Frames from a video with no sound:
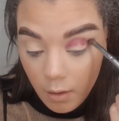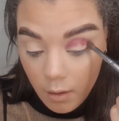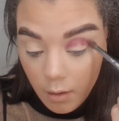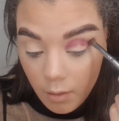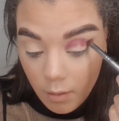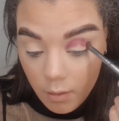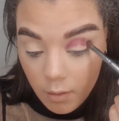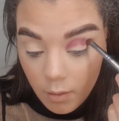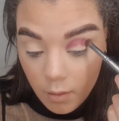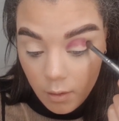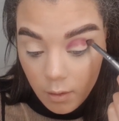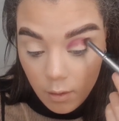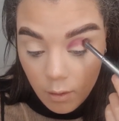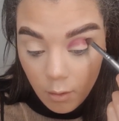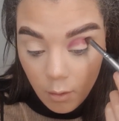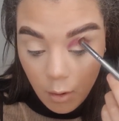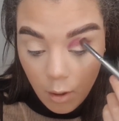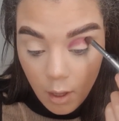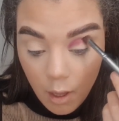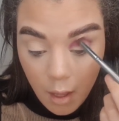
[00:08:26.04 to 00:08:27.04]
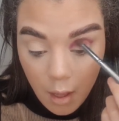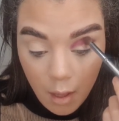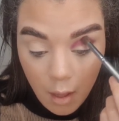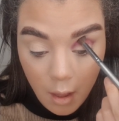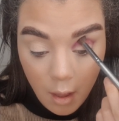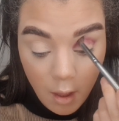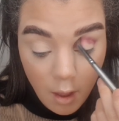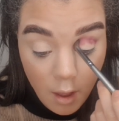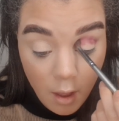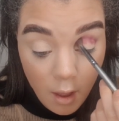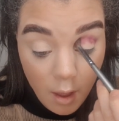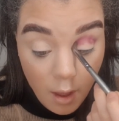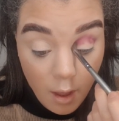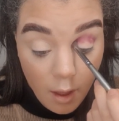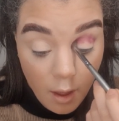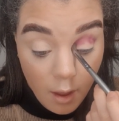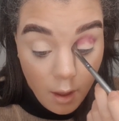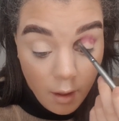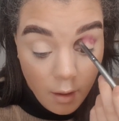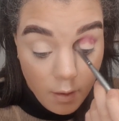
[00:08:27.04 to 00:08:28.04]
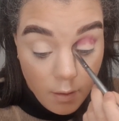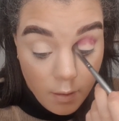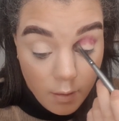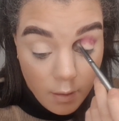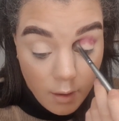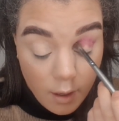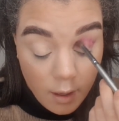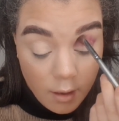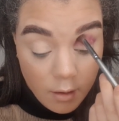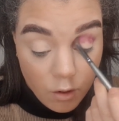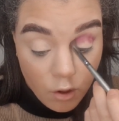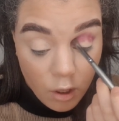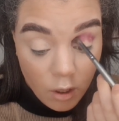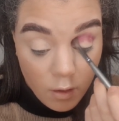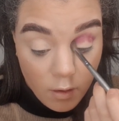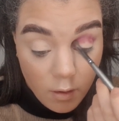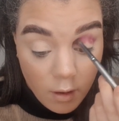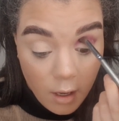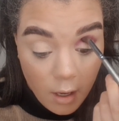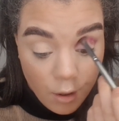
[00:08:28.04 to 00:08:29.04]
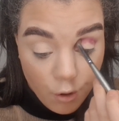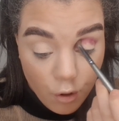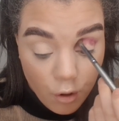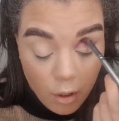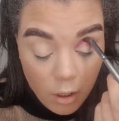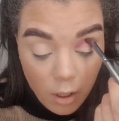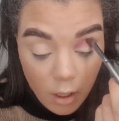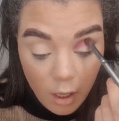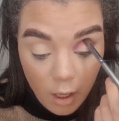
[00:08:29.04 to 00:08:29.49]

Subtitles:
So sketching